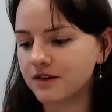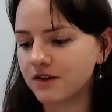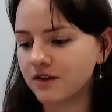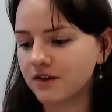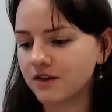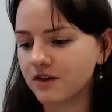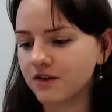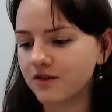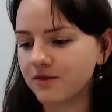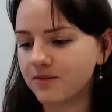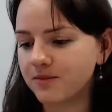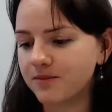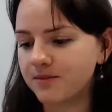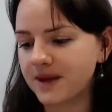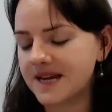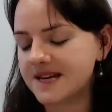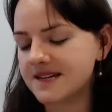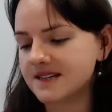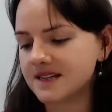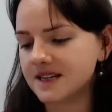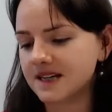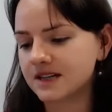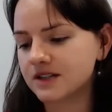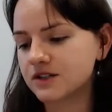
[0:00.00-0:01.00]
sort of
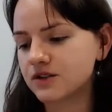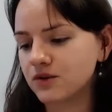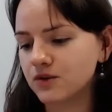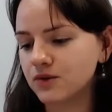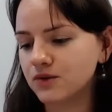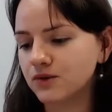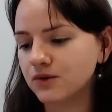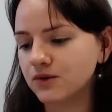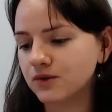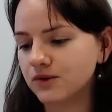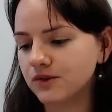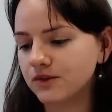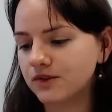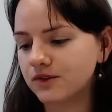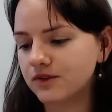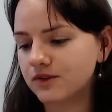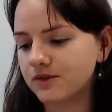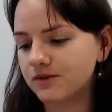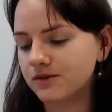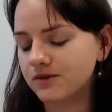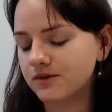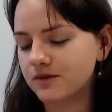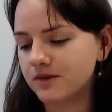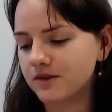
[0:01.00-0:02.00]
basic tools,